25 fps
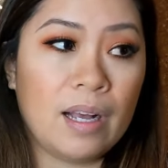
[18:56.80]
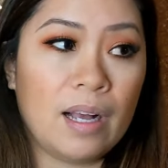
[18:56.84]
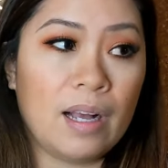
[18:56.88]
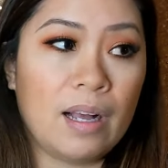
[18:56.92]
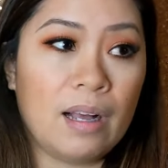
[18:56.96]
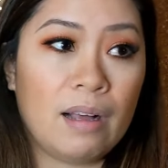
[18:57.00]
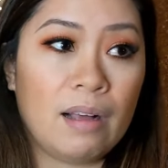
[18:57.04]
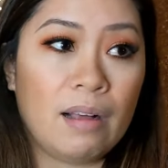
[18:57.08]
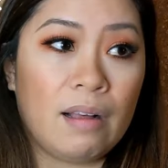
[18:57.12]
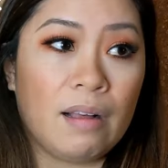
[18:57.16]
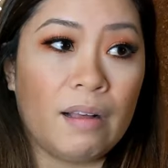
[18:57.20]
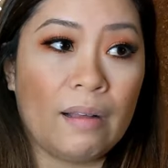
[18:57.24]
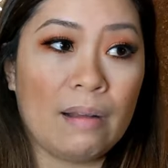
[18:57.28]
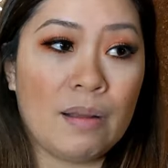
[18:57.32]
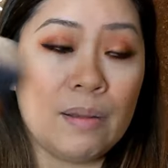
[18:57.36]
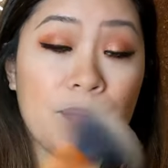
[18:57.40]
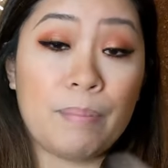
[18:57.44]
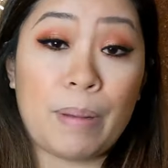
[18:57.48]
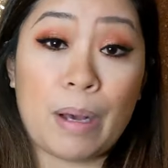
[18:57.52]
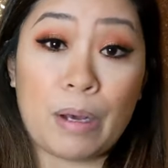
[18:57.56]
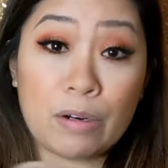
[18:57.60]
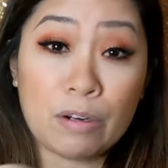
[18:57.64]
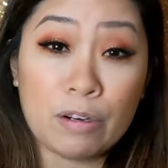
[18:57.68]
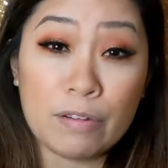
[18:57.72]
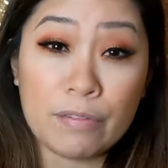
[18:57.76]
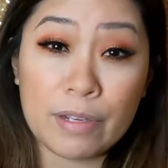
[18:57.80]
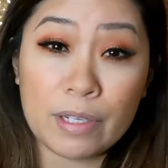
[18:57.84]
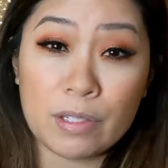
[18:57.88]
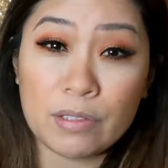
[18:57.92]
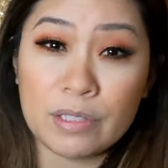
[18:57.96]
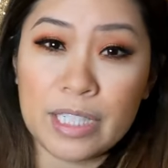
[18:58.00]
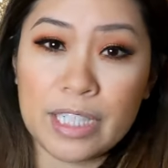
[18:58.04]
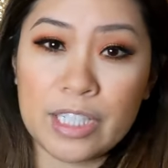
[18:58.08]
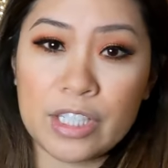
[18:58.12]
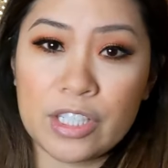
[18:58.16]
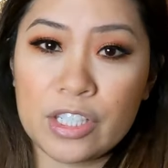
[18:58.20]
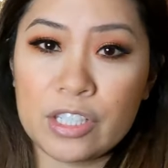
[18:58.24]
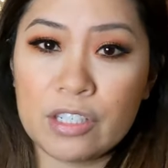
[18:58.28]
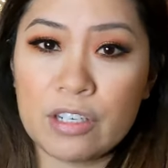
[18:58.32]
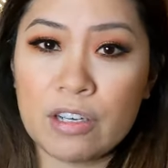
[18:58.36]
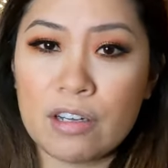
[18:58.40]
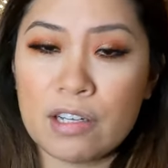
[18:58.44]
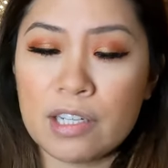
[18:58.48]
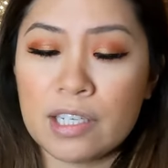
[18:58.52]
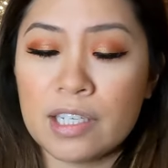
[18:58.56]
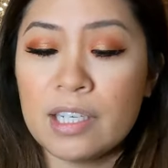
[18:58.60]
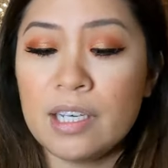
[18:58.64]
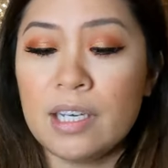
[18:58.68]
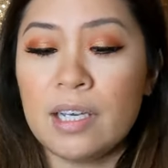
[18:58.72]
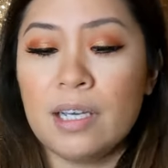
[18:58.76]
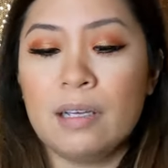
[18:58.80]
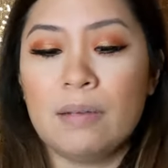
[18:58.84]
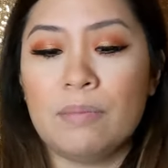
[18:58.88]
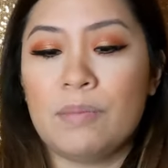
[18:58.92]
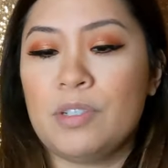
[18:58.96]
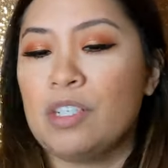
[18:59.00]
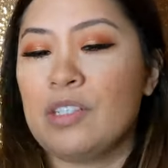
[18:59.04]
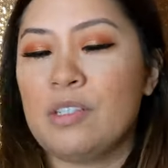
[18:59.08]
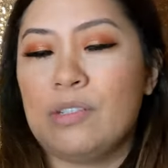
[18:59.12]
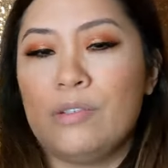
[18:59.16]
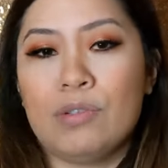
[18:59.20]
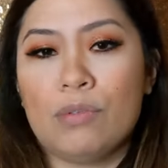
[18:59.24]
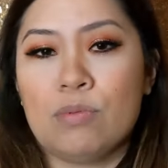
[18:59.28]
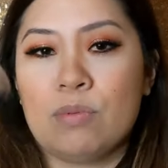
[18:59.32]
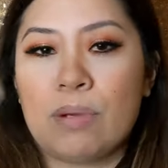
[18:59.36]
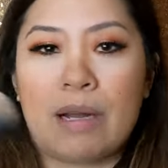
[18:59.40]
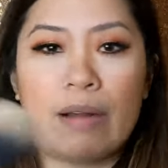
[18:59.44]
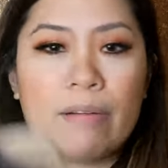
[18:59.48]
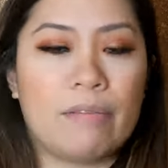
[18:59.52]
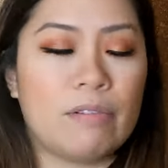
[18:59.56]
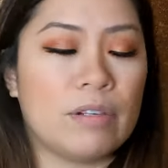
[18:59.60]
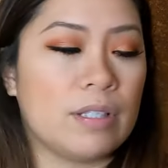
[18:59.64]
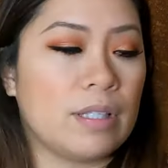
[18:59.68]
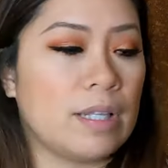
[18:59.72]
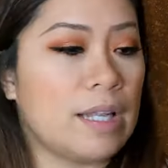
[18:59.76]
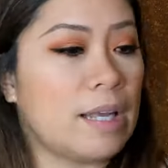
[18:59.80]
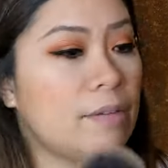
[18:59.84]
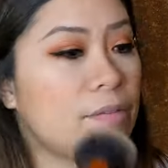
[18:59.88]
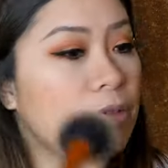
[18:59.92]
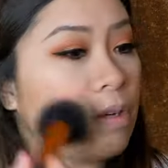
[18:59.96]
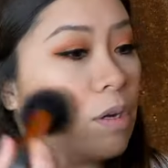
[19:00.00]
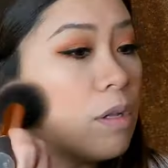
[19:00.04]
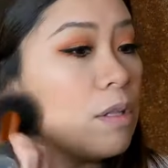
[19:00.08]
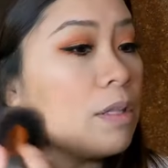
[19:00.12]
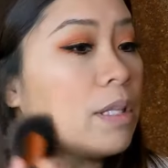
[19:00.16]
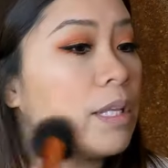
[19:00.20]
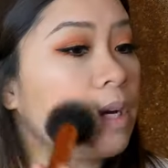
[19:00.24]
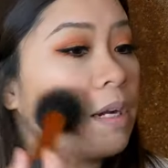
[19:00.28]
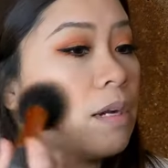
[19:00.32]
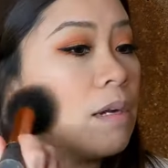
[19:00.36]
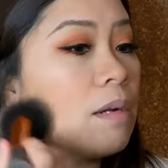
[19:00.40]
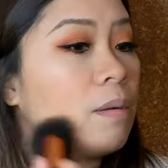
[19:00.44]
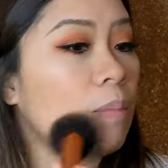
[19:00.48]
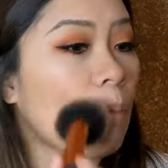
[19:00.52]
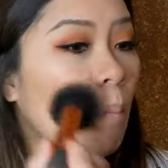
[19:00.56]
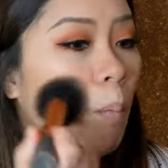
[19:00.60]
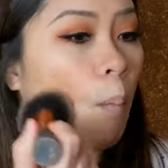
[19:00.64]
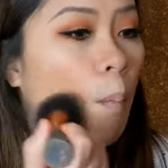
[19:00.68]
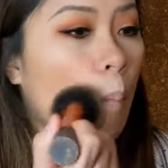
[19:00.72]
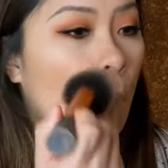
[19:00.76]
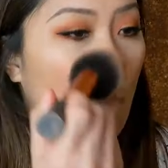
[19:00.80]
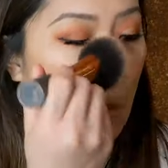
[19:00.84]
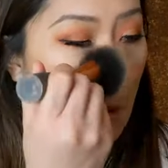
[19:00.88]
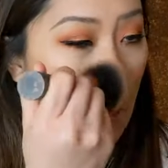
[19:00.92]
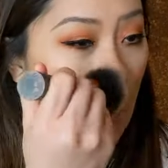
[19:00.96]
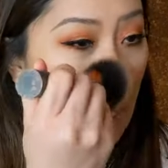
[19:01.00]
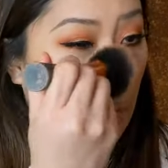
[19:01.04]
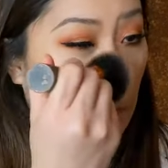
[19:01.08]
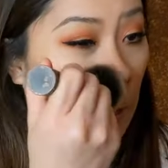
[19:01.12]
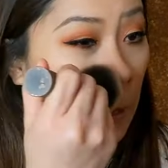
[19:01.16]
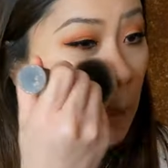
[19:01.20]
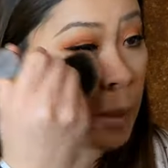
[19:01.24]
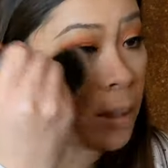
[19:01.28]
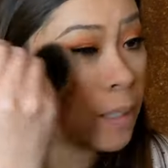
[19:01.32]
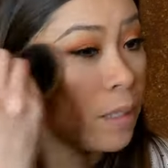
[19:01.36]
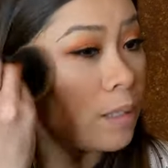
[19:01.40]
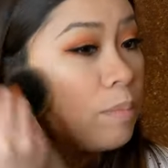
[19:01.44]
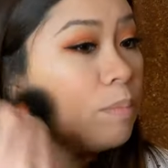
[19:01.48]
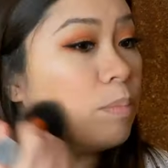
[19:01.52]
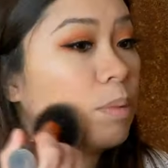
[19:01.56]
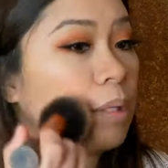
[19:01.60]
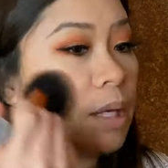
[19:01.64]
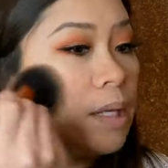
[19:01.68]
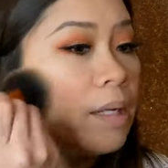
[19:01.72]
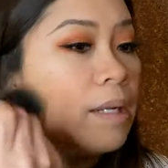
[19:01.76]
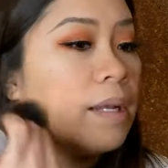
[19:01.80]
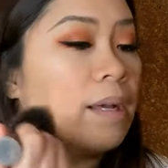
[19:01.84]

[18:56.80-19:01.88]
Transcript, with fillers: powder foundation on. Just use whatever's left on there and just blend